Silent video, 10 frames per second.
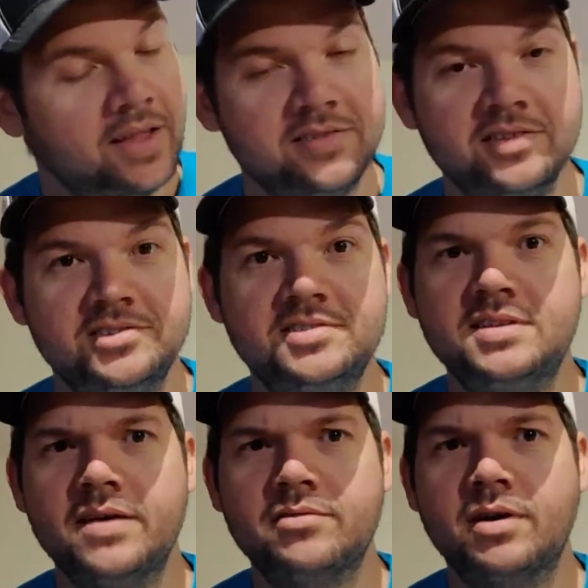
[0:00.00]
that's the
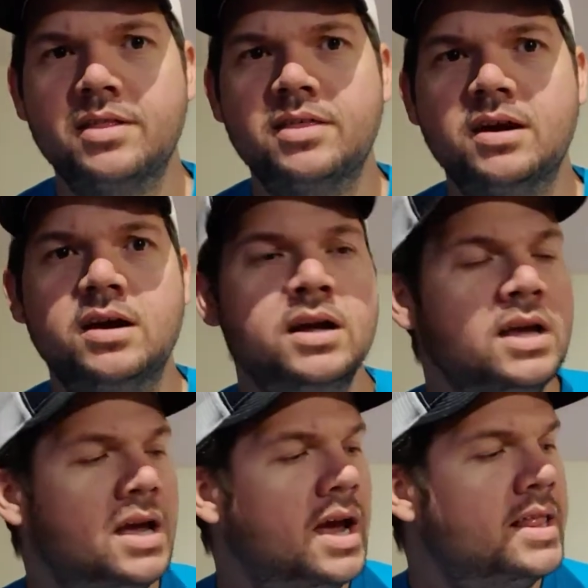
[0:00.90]
G7 right there.
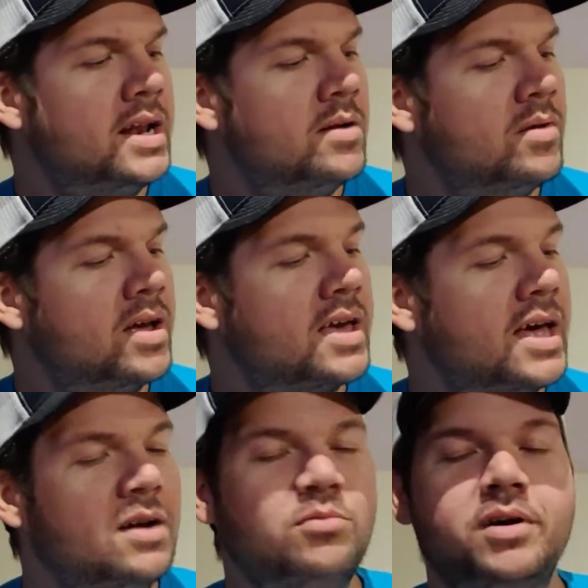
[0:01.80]
And then it
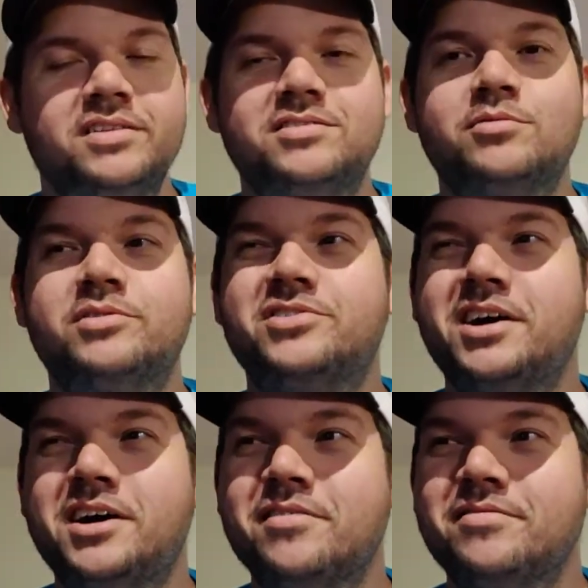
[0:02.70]
kind of wants to
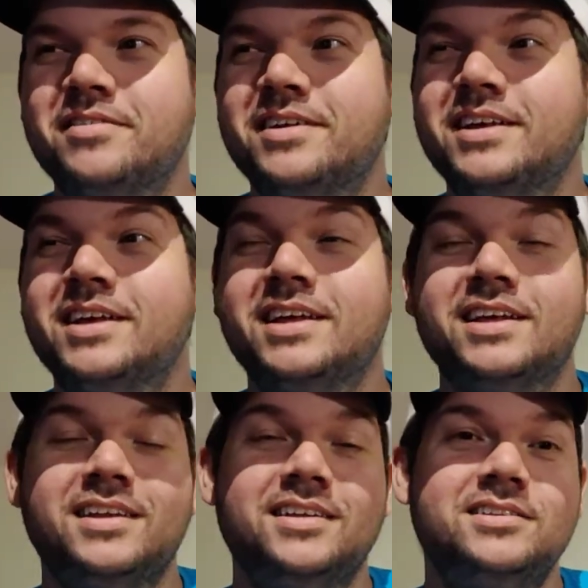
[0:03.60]
resolve
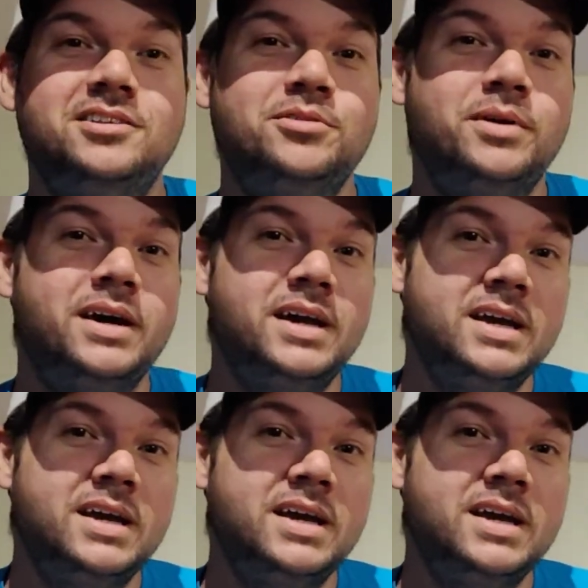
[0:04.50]
to